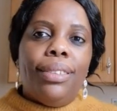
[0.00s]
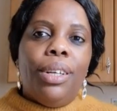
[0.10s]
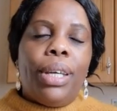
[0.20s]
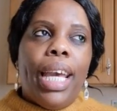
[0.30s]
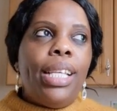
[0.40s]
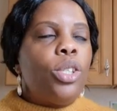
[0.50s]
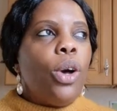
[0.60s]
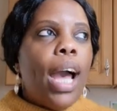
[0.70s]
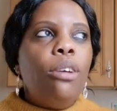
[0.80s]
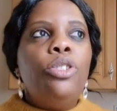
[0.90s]
Okay, so
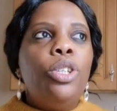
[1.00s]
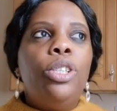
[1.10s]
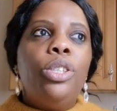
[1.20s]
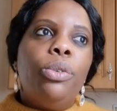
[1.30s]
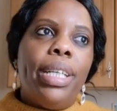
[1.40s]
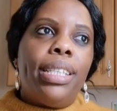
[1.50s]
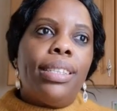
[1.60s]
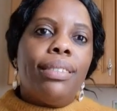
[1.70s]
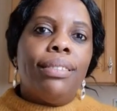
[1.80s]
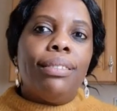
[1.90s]
how do you do it?
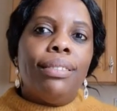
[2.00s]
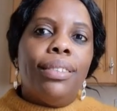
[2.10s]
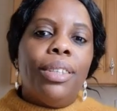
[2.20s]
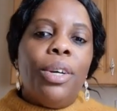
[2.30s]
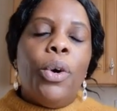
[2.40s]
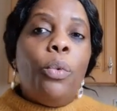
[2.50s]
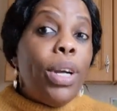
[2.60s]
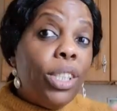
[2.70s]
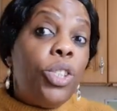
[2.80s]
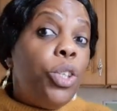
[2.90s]

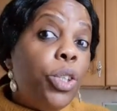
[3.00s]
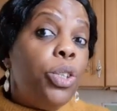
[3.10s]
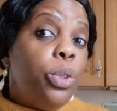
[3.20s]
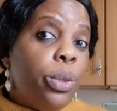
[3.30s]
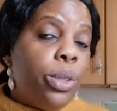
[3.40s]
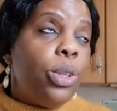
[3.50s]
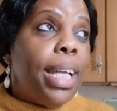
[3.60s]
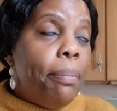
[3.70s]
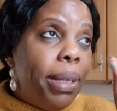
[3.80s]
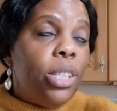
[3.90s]
What do you do? So
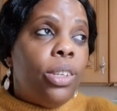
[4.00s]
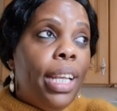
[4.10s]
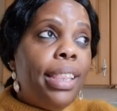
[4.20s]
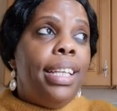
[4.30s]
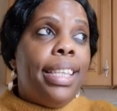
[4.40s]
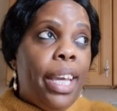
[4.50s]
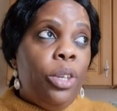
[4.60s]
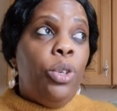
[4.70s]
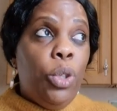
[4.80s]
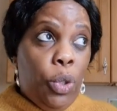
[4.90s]
that particular thing
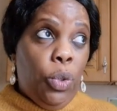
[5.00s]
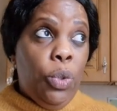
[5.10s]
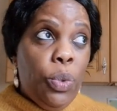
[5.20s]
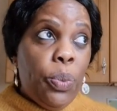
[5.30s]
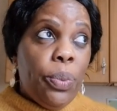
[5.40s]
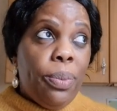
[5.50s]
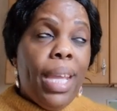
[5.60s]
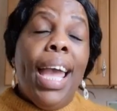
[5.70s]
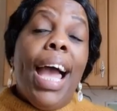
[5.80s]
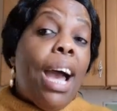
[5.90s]
that you do,
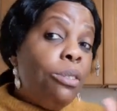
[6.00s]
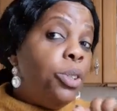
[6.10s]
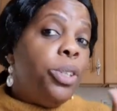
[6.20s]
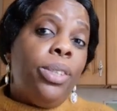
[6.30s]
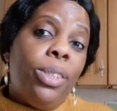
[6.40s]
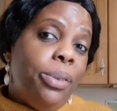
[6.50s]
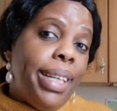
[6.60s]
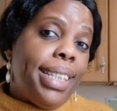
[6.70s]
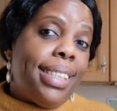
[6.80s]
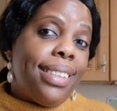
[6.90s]
how do you do
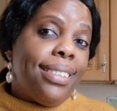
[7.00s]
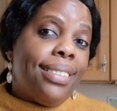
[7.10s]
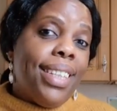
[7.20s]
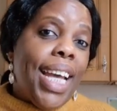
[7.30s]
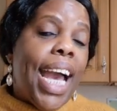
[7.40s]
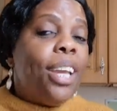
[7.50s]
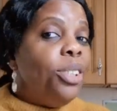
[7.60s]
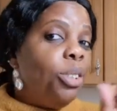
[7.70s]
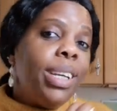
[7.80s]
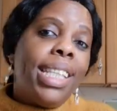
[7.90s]
it? Are you
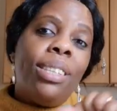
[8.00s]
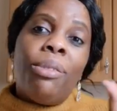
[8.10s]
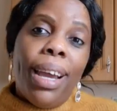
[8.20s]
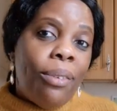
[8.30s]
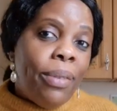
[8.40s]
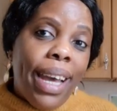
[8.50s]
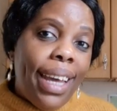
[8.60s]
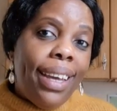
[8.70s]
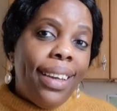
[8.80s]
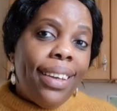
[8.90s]
doing it the right way?